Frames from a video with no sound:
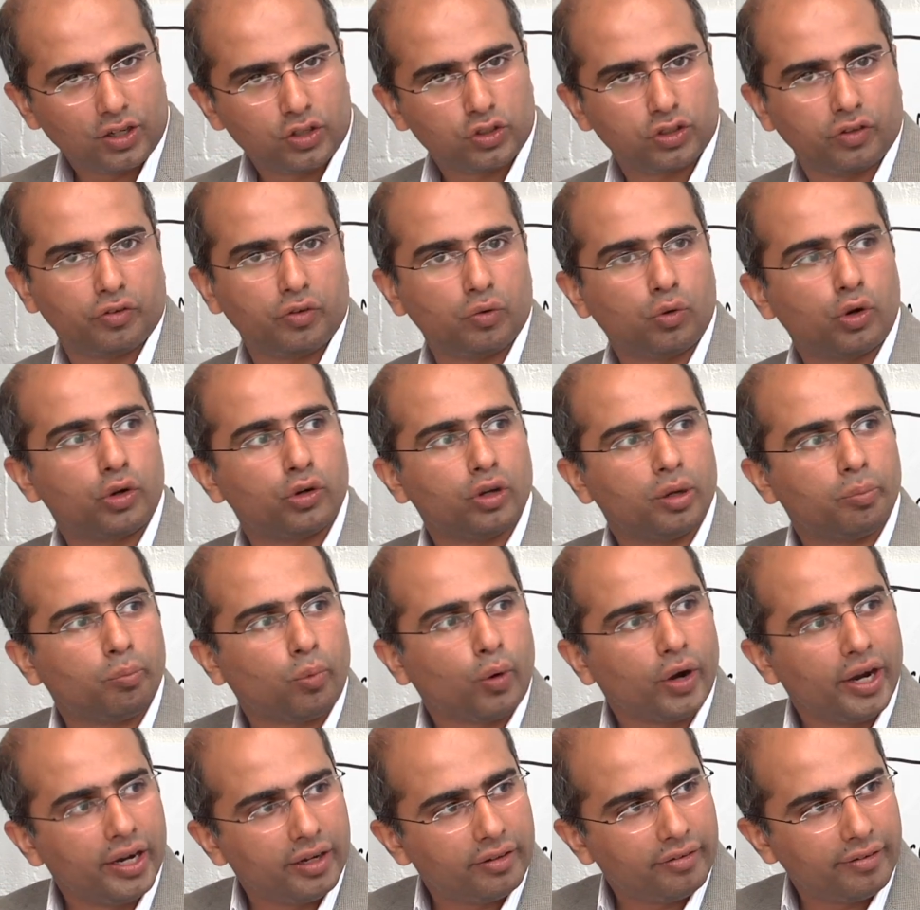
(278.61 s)
So if you want to
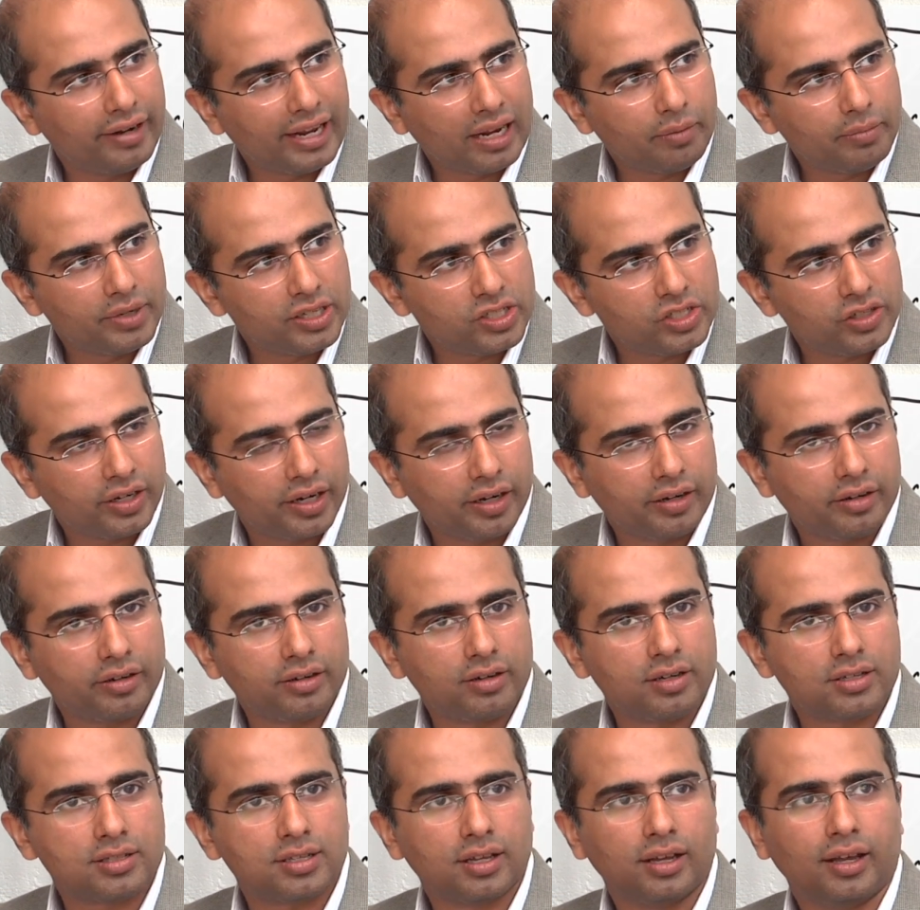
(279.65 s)
appoint 3
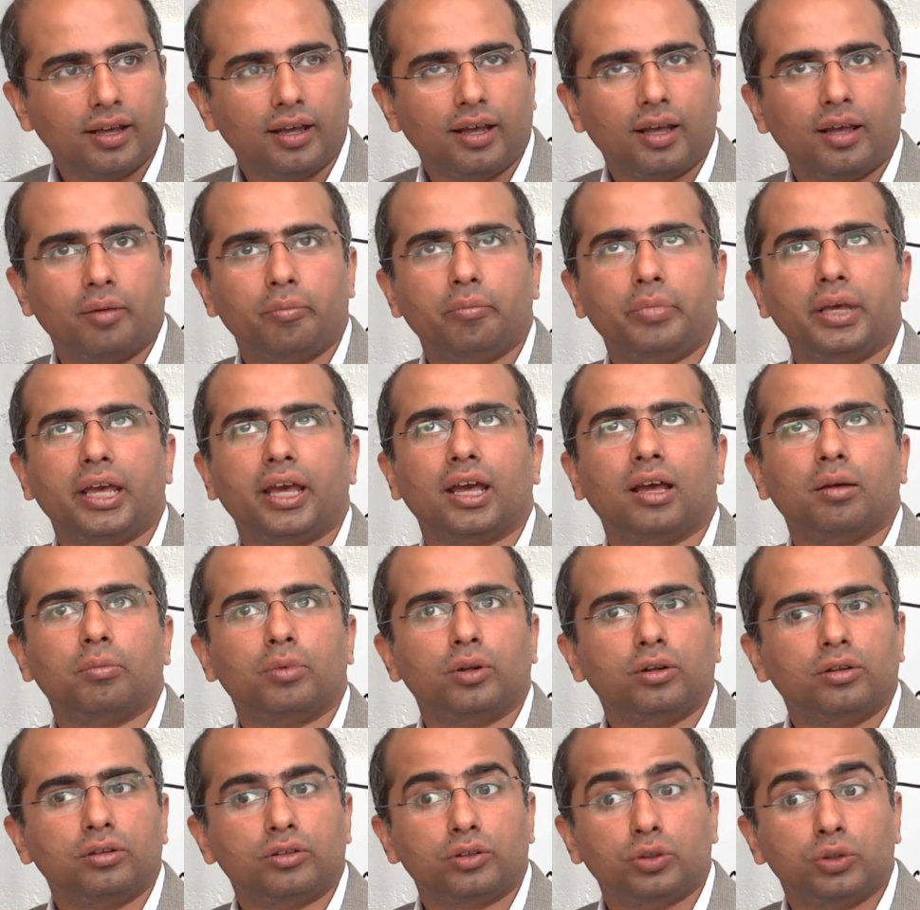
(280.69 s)
administrators, be
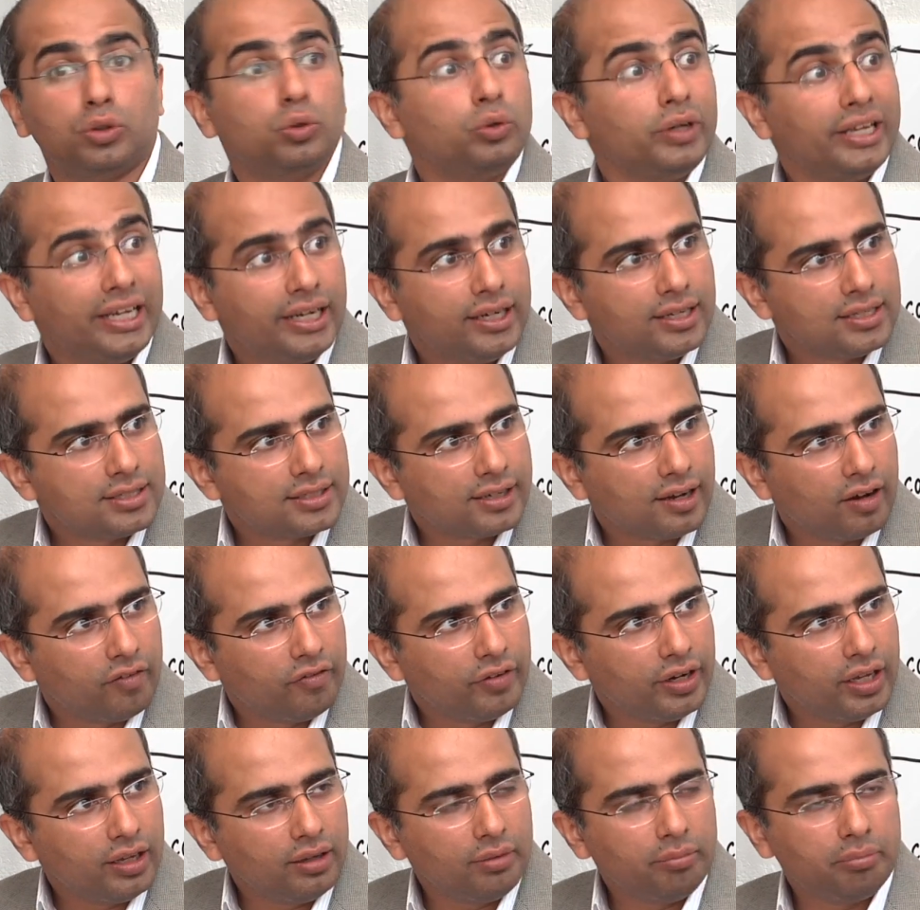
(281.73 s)
able to do
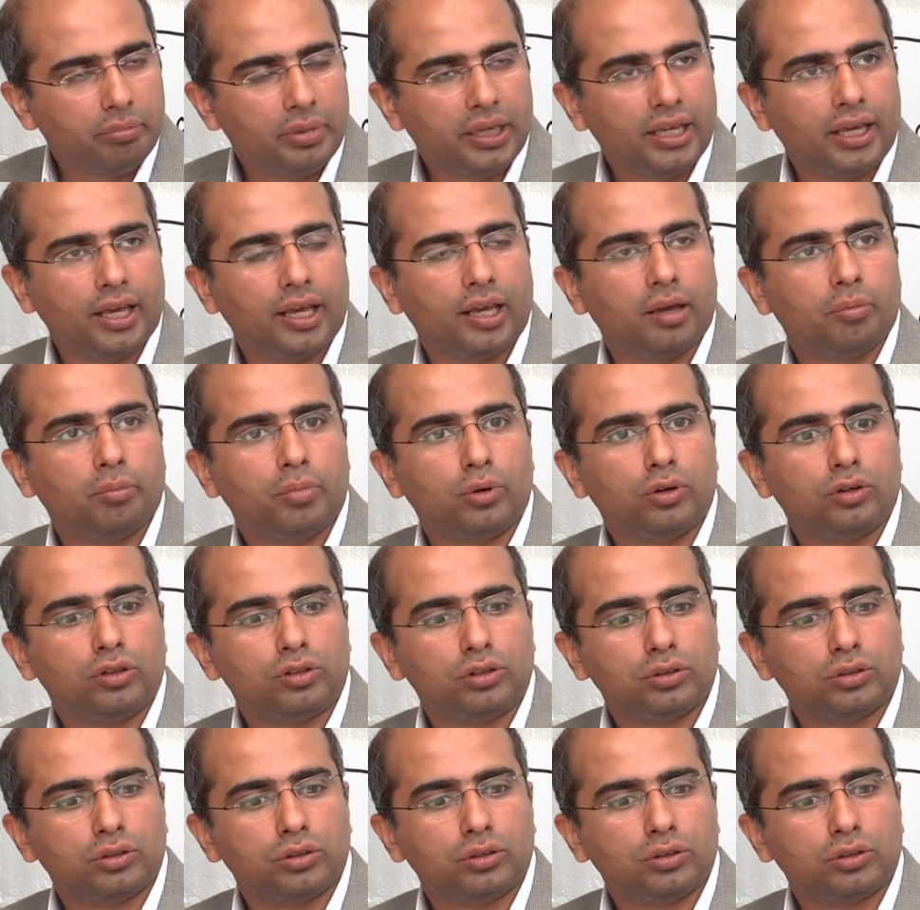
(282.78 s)
e-discovery, be able